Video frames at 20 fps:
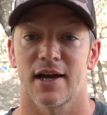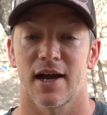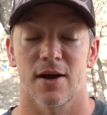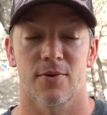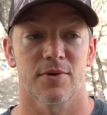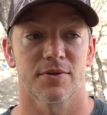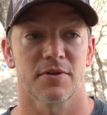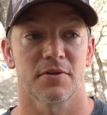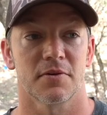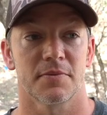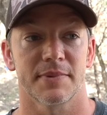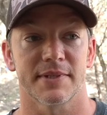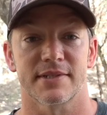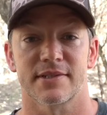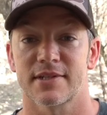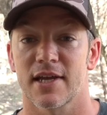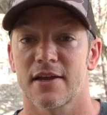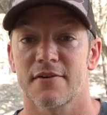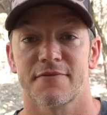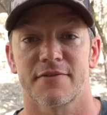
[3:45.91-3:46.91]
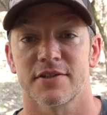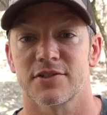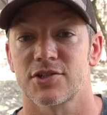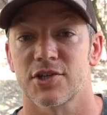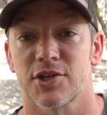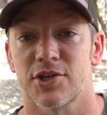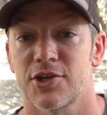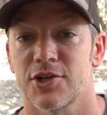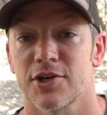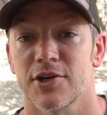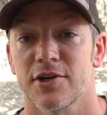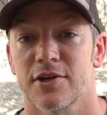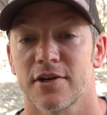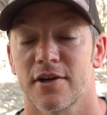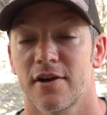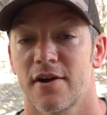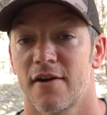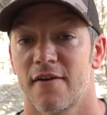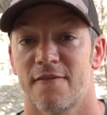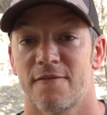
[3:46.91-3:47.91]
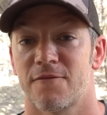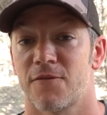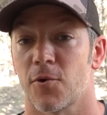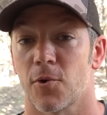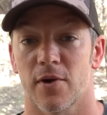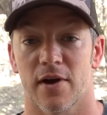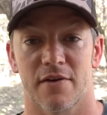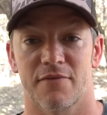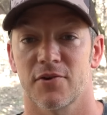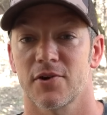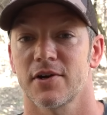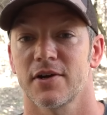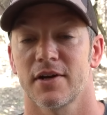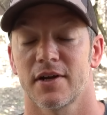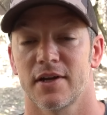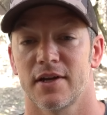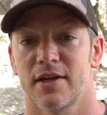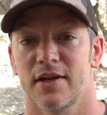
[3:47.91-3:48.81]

I want them to be safe and secure forever.